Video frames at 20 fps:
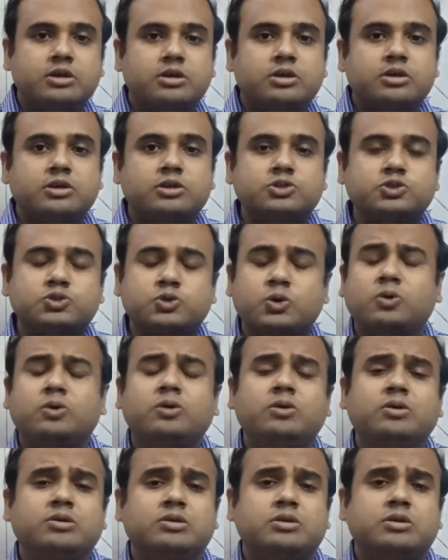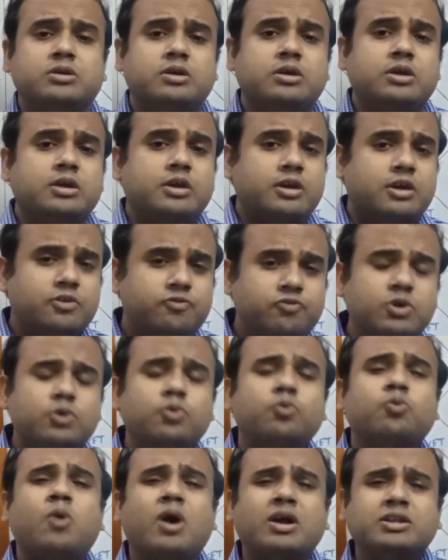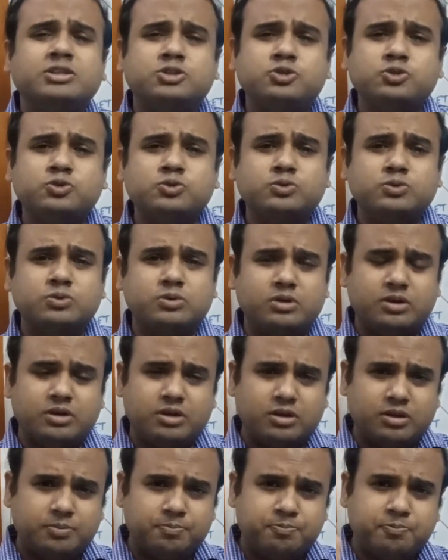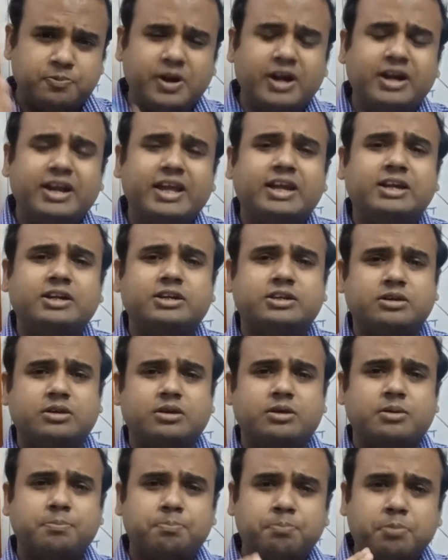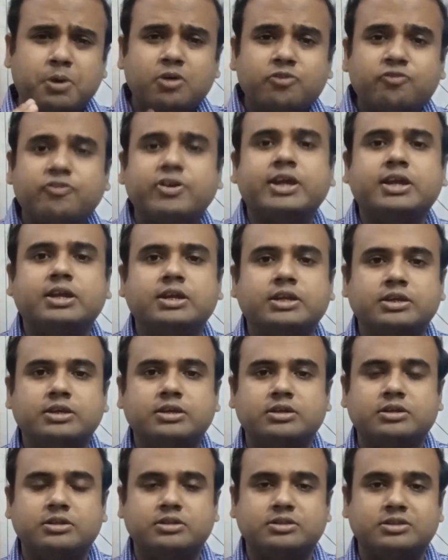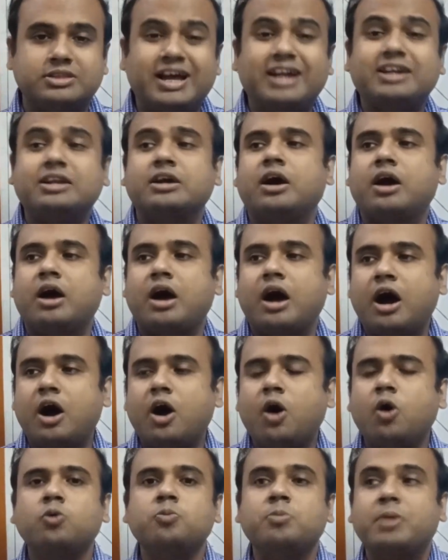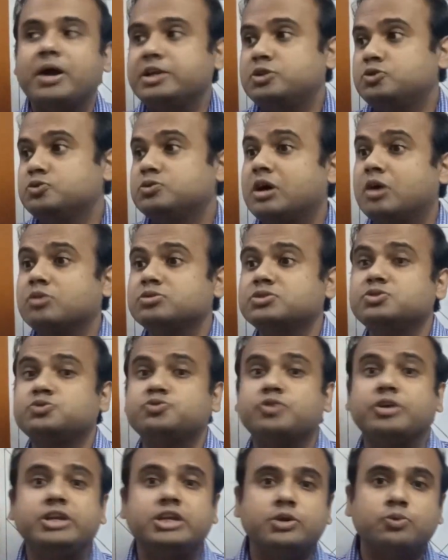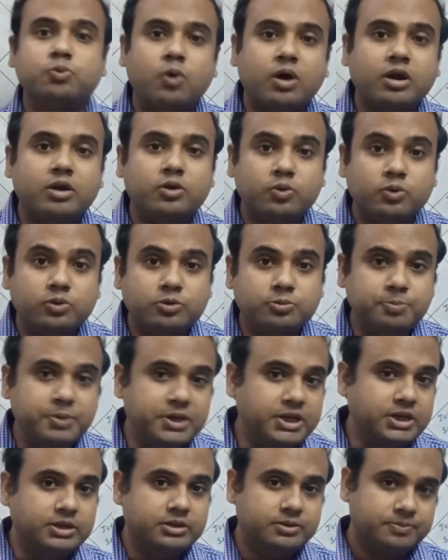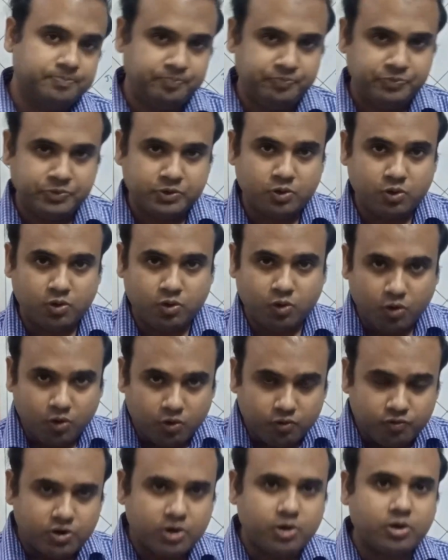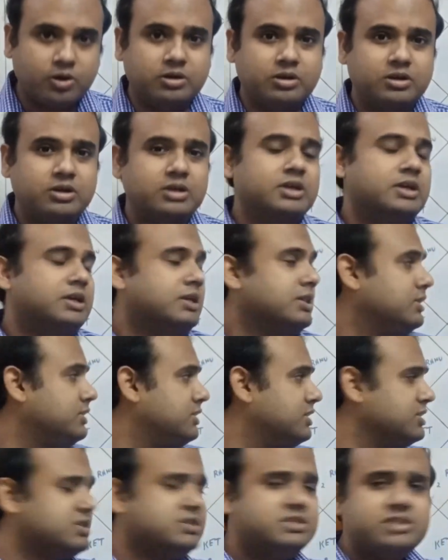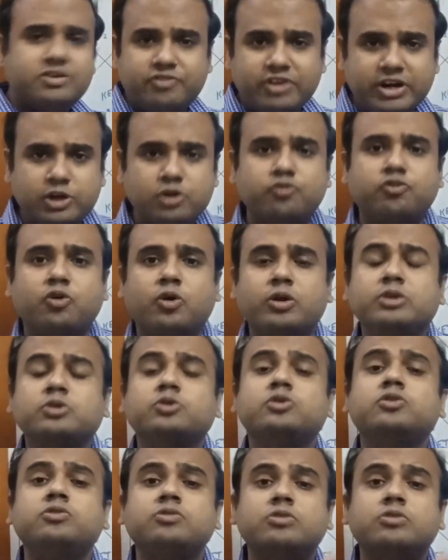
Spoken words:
So if you want to predict perfectly that how my 2021 would be overall, this is the video for you